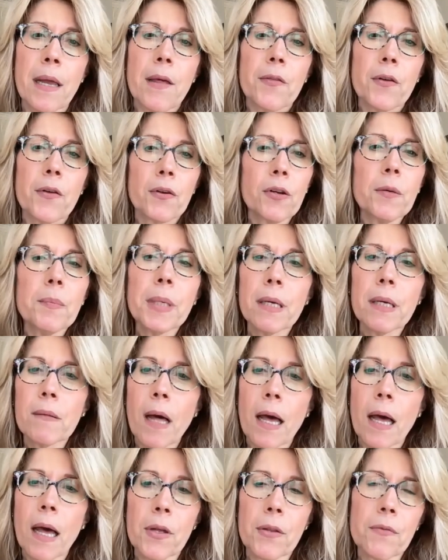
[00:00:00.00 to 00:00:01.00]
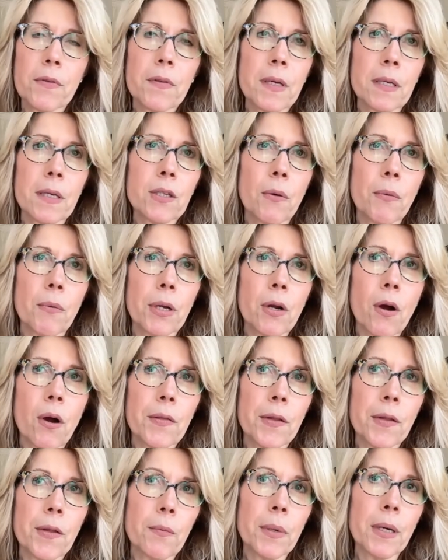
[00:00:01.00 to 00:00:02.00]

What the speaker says: There could be a lot of other things going on there.